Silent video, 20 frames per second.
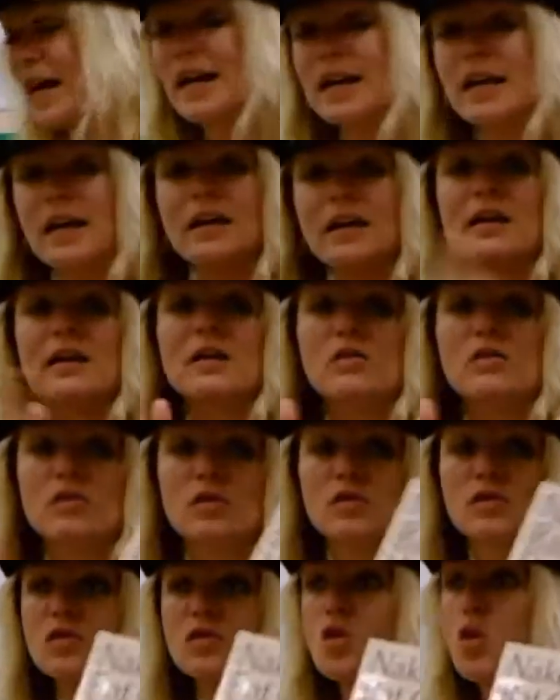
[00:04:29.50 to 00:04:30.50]
it.
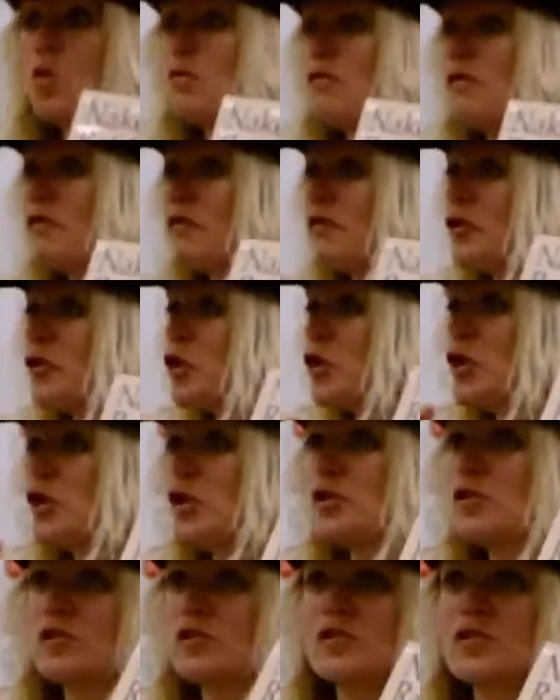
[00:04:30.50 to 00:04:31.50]
There's no
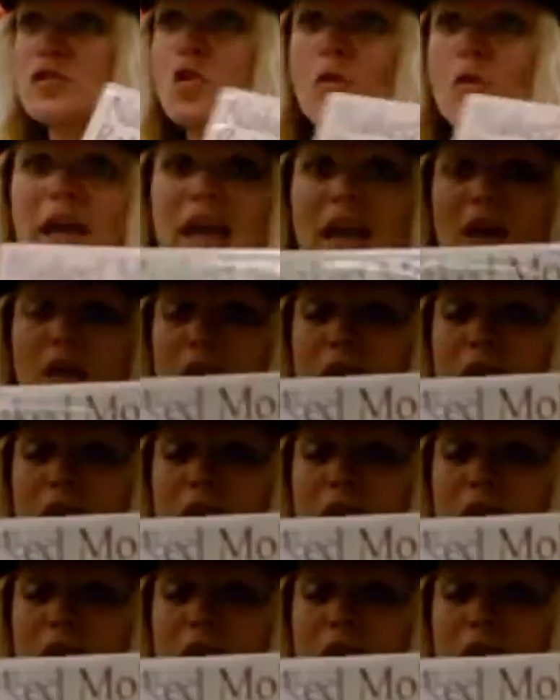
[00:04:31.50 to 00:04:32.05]
fur. There's no hair